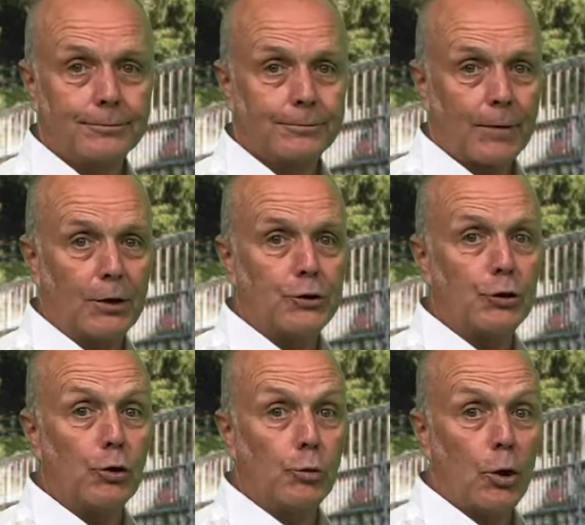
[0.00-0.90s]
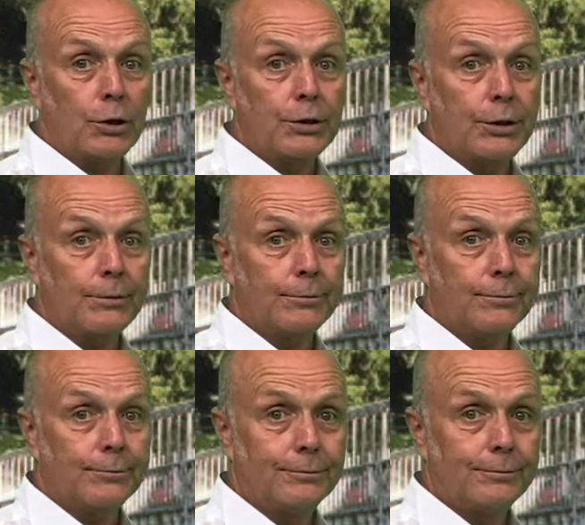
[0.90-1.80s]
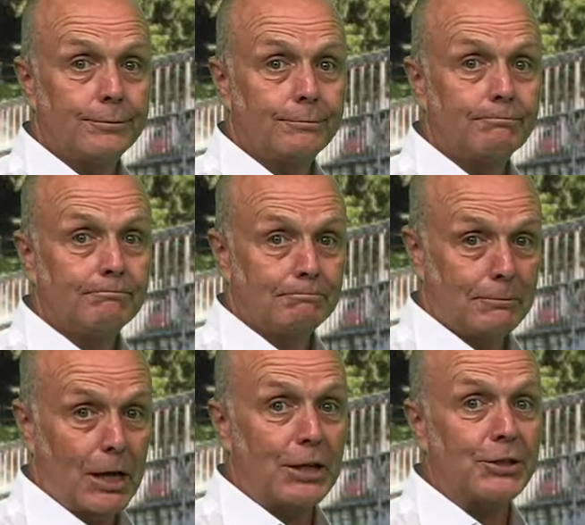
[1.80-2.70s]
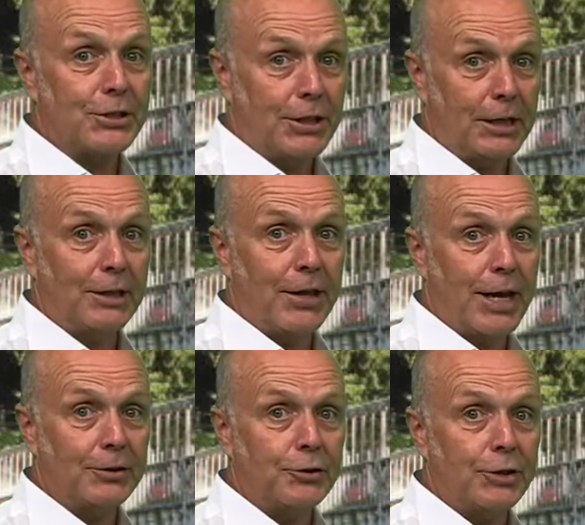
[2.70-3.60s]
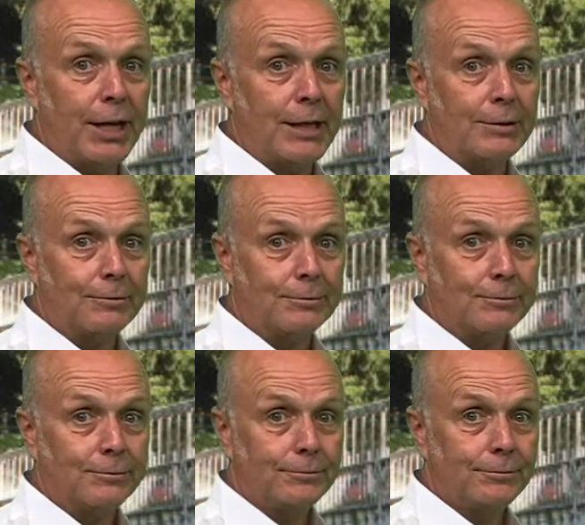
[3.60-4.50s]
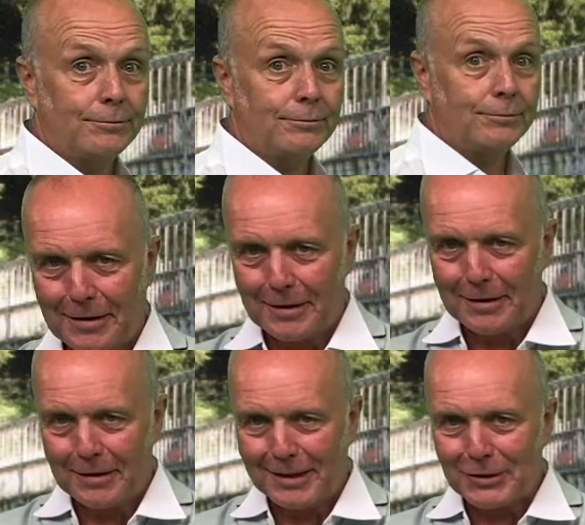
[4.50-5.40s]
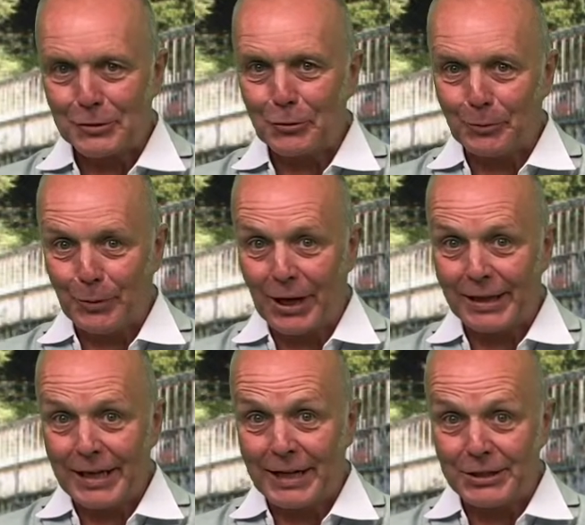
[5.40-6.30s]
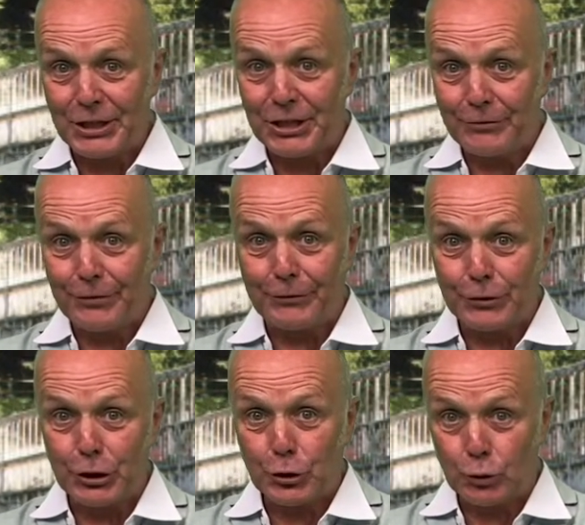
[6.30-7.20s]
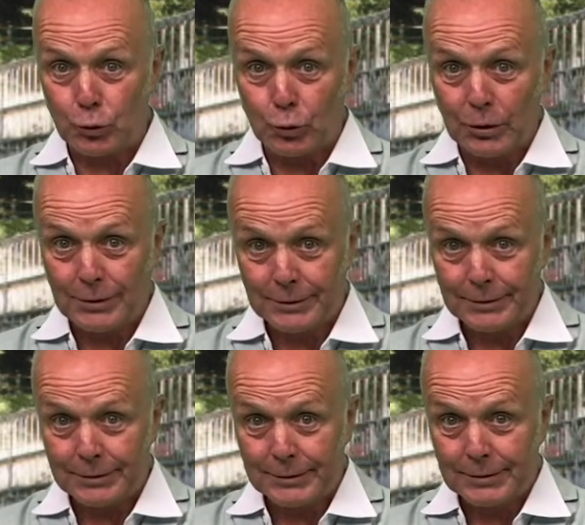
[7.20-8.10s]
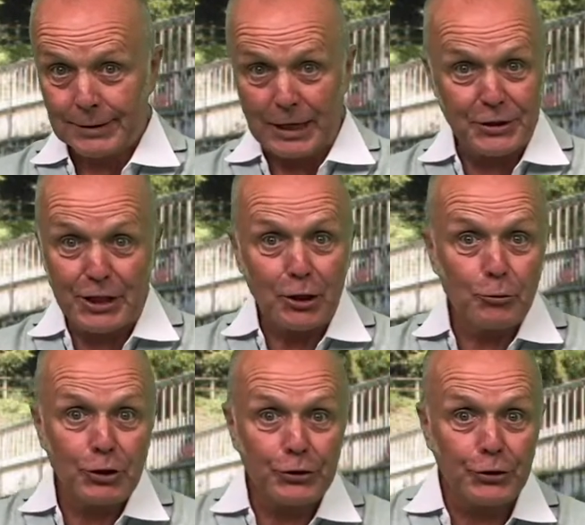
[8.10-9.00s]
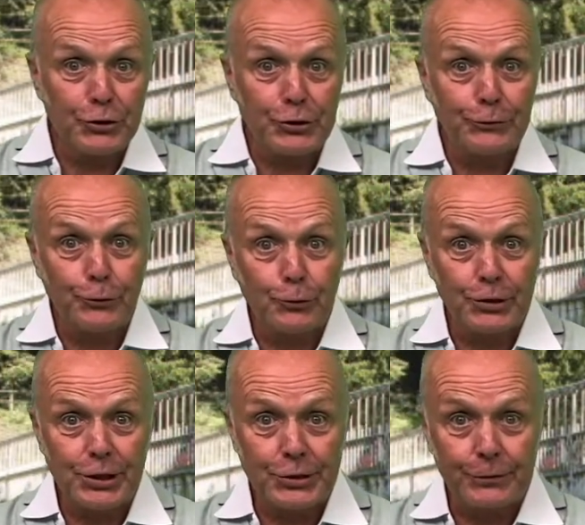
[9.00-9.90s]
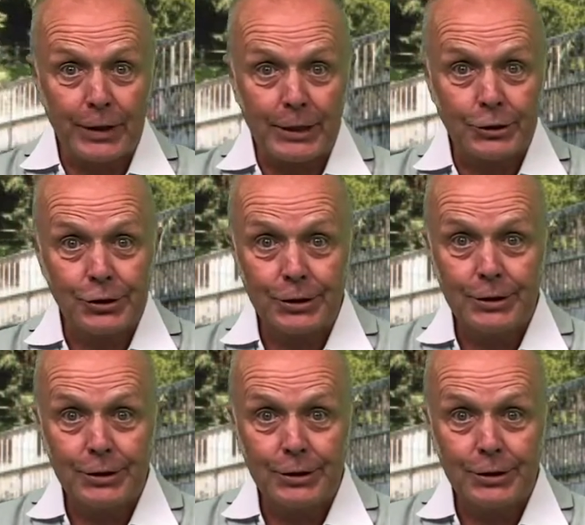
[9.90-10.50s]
And do you know what? It's still there today. So by 1852, and still only 34 years of age,